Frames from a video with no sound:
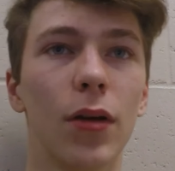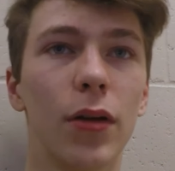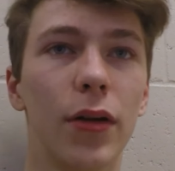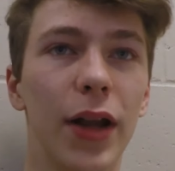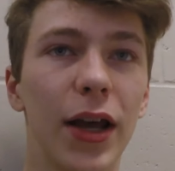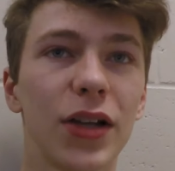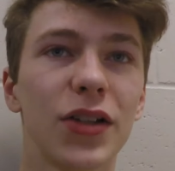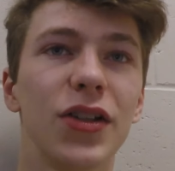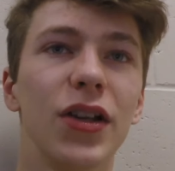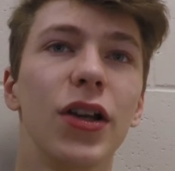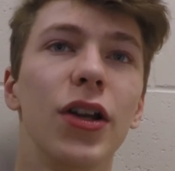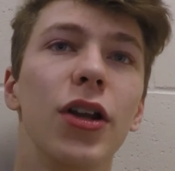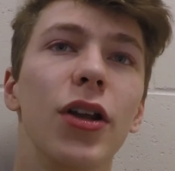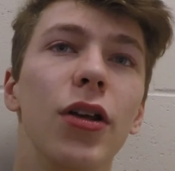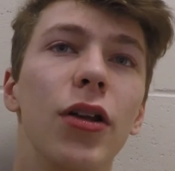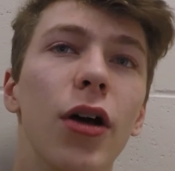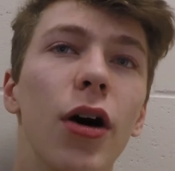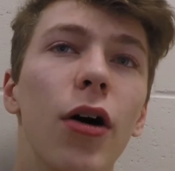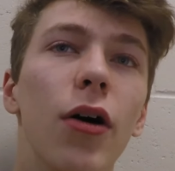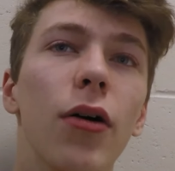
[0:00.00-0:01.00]
Next thing you
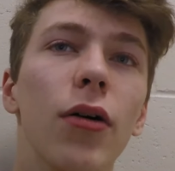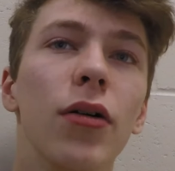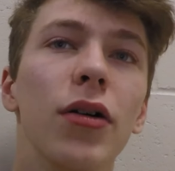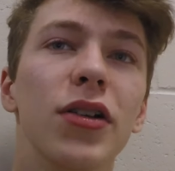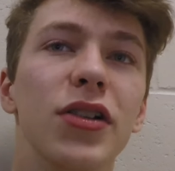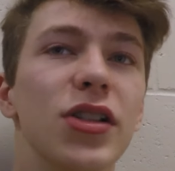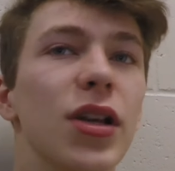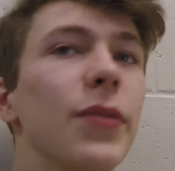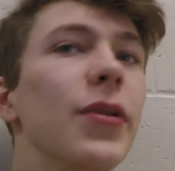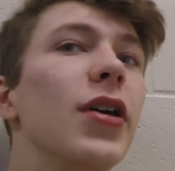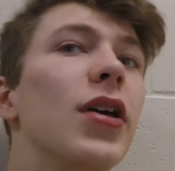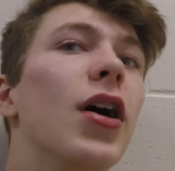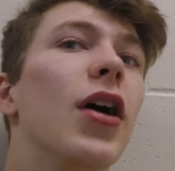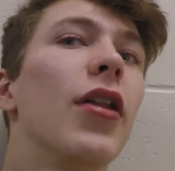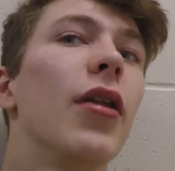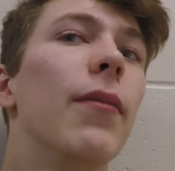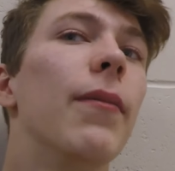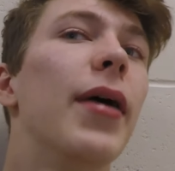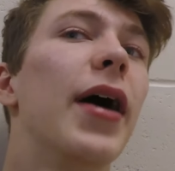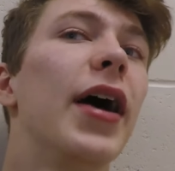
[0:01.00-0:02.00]
need to know is something
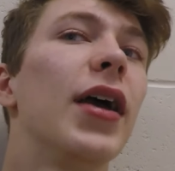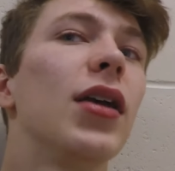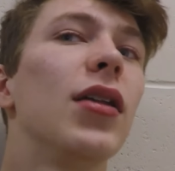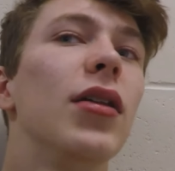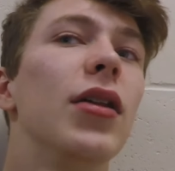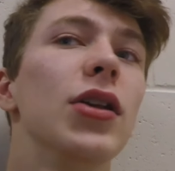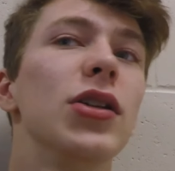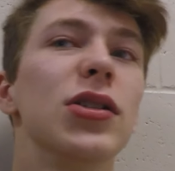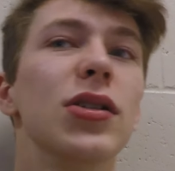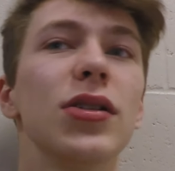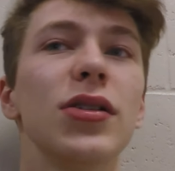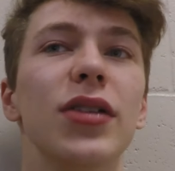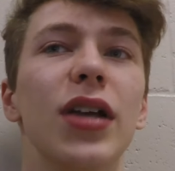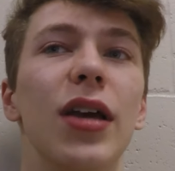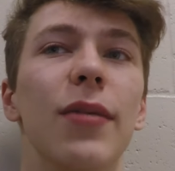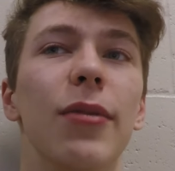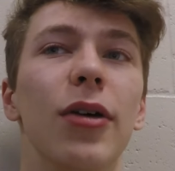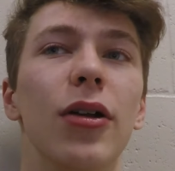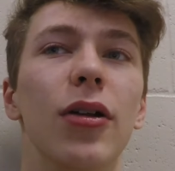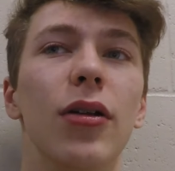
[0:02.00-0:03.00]
called a biconditional
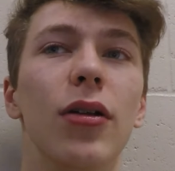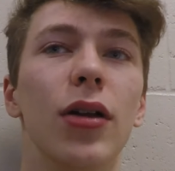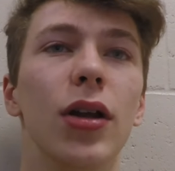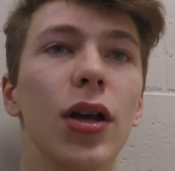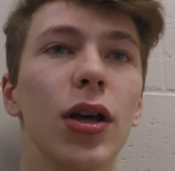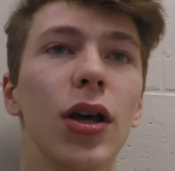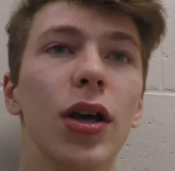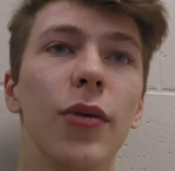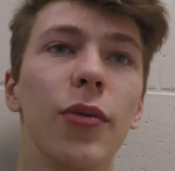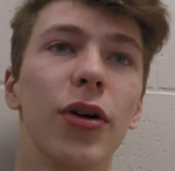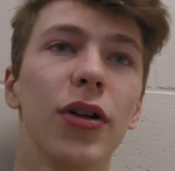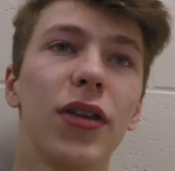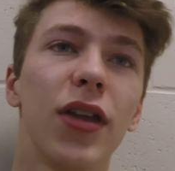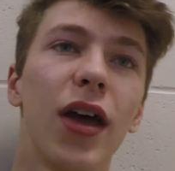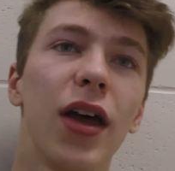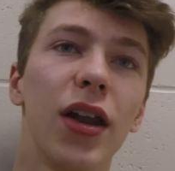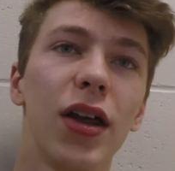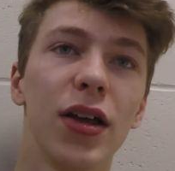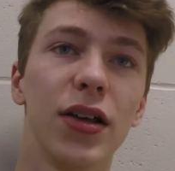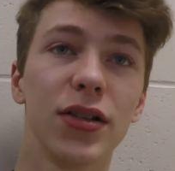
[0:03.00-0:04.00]
statement. And what
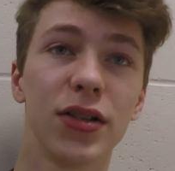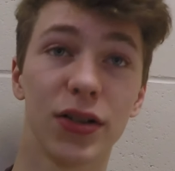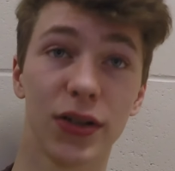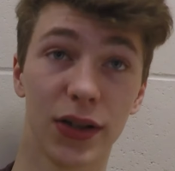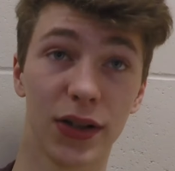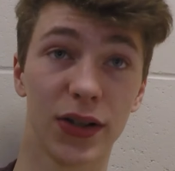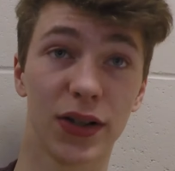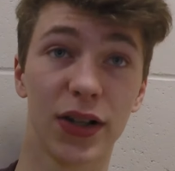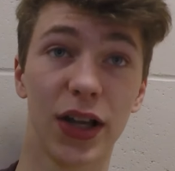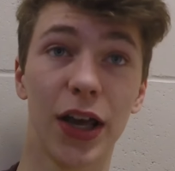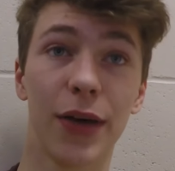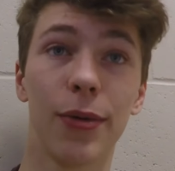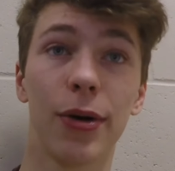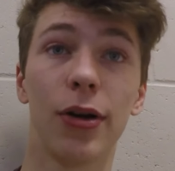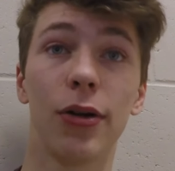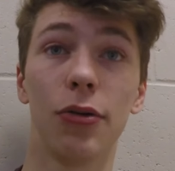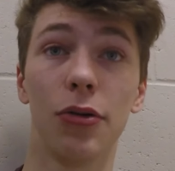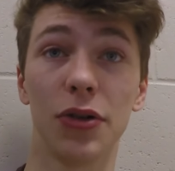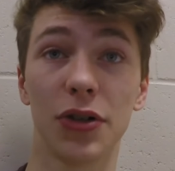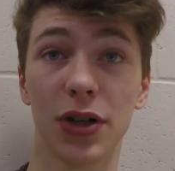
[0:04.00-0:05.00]
that is a
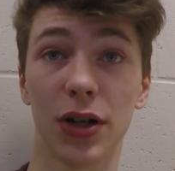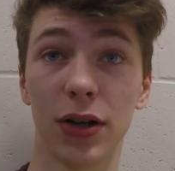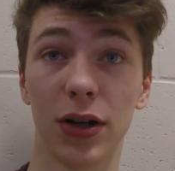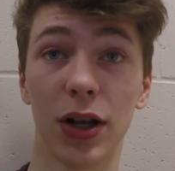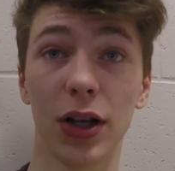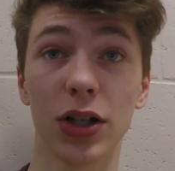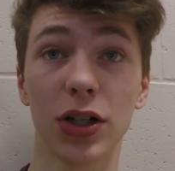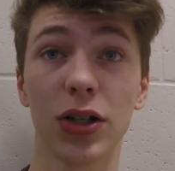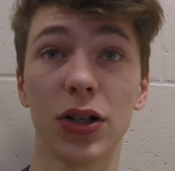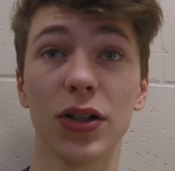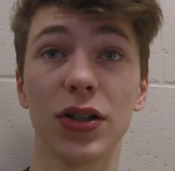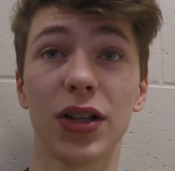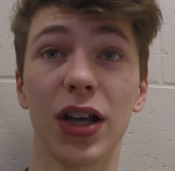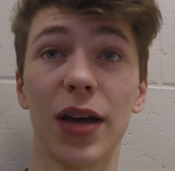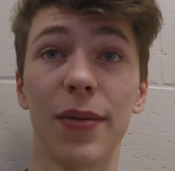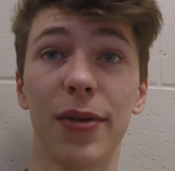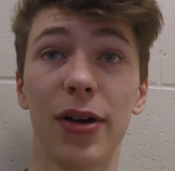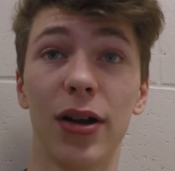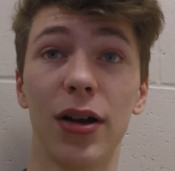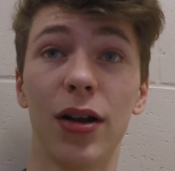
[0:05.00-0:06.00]
statement whose conditional
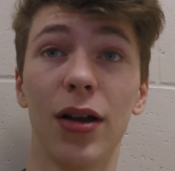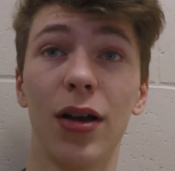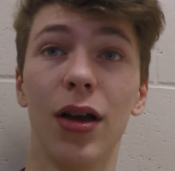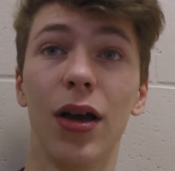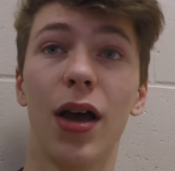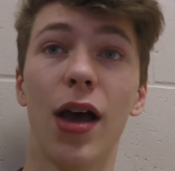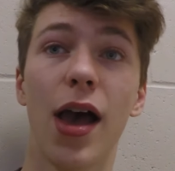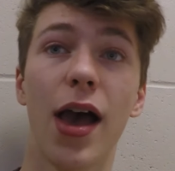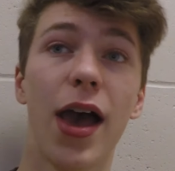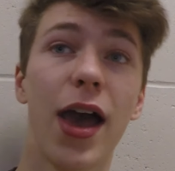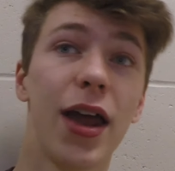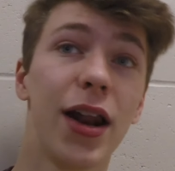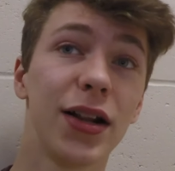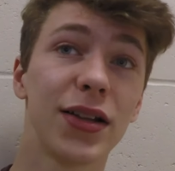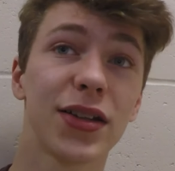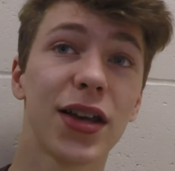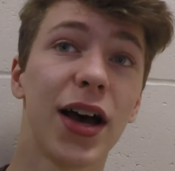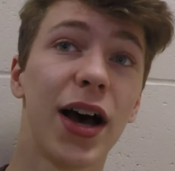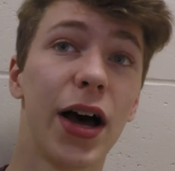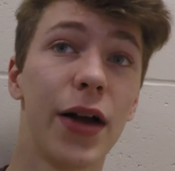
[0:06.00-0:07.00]
statement and
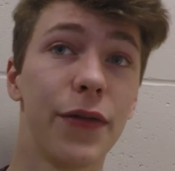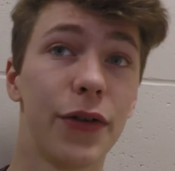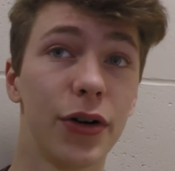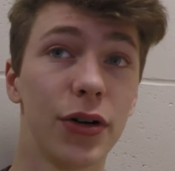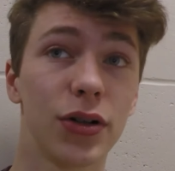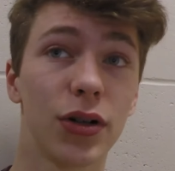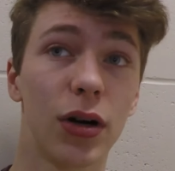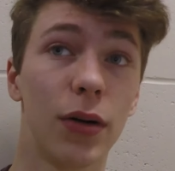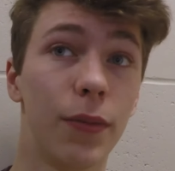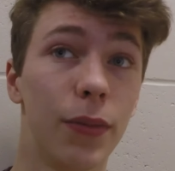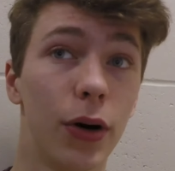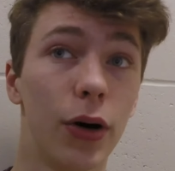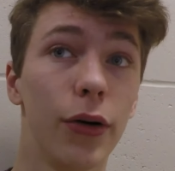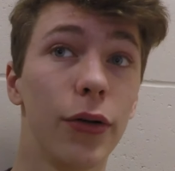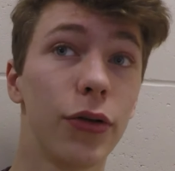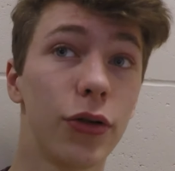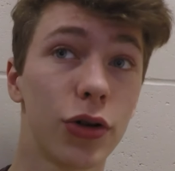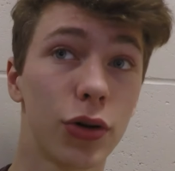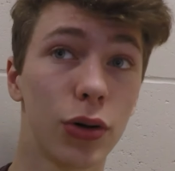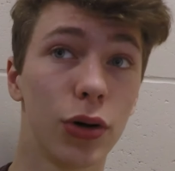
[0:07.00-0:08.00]
its converse are
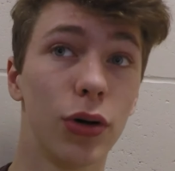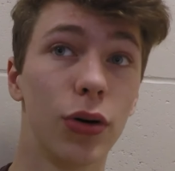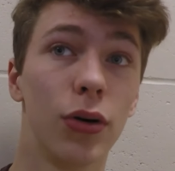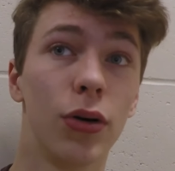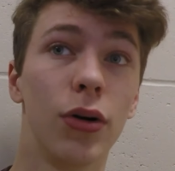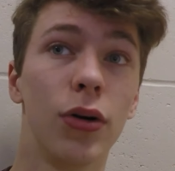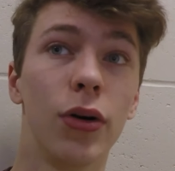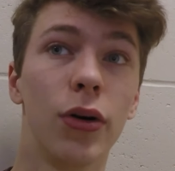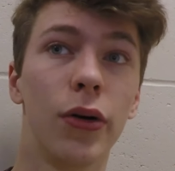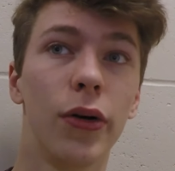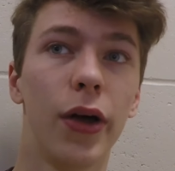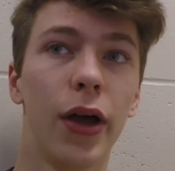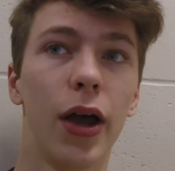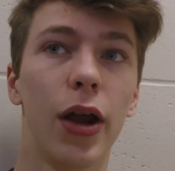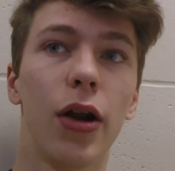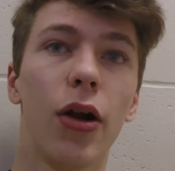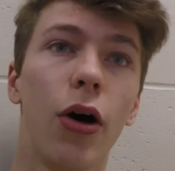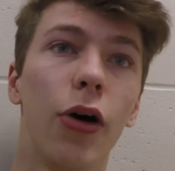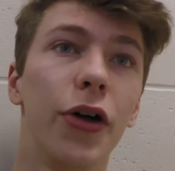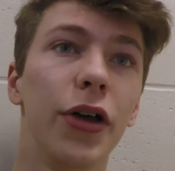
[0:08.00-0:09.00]
both true.
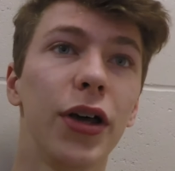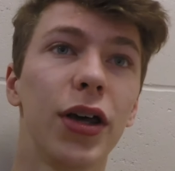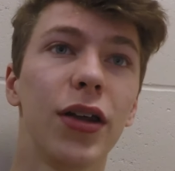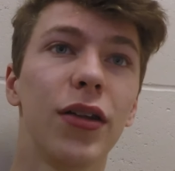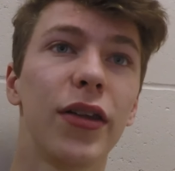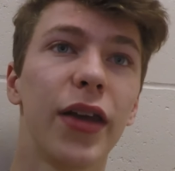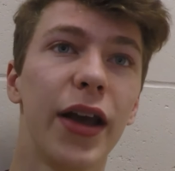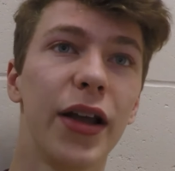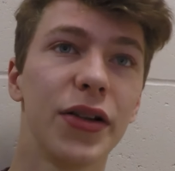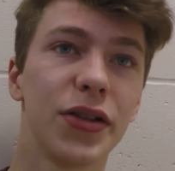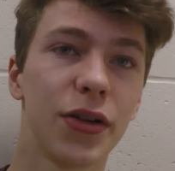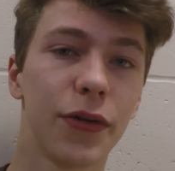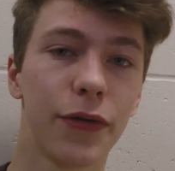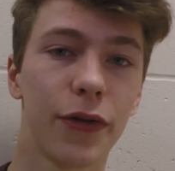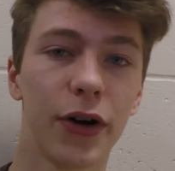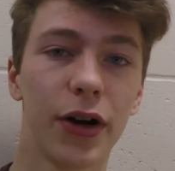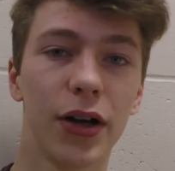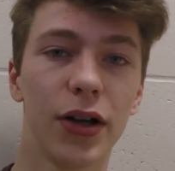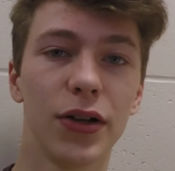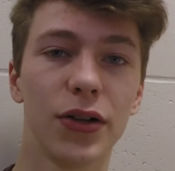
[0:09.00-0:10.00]
And it only contains the
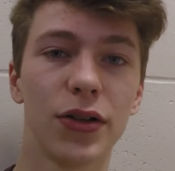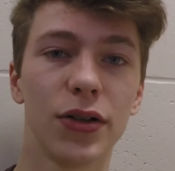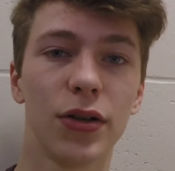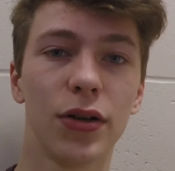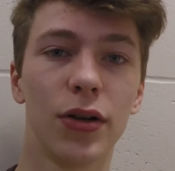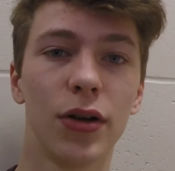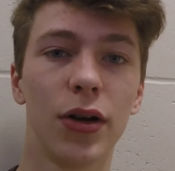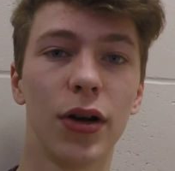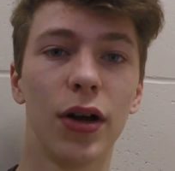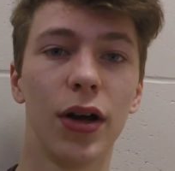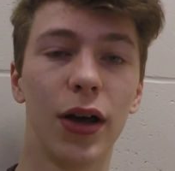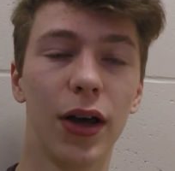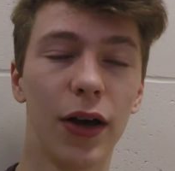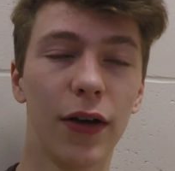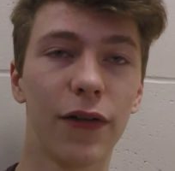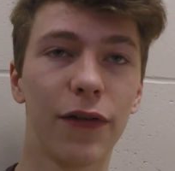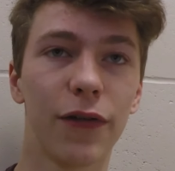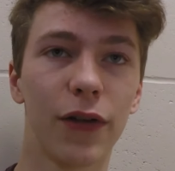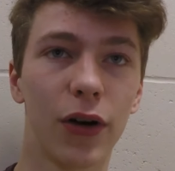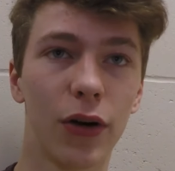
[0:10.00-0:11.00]
phrase
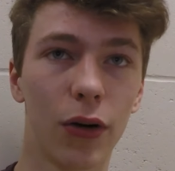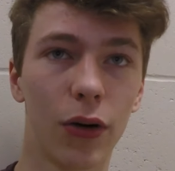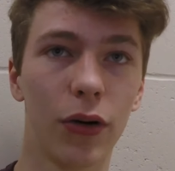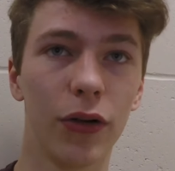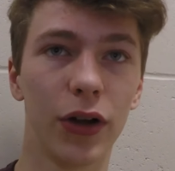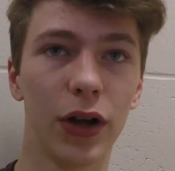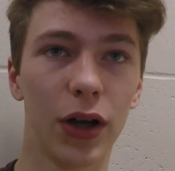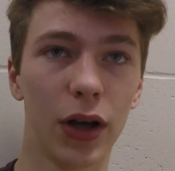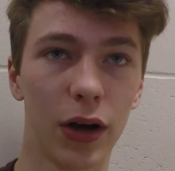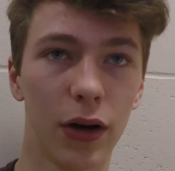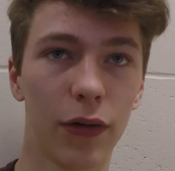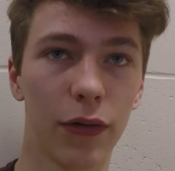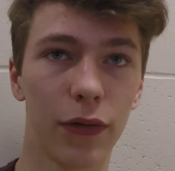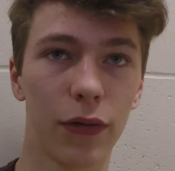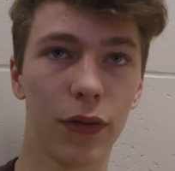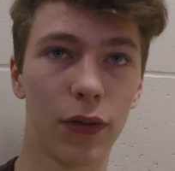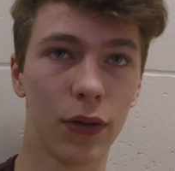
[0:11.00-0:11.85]
if and only if.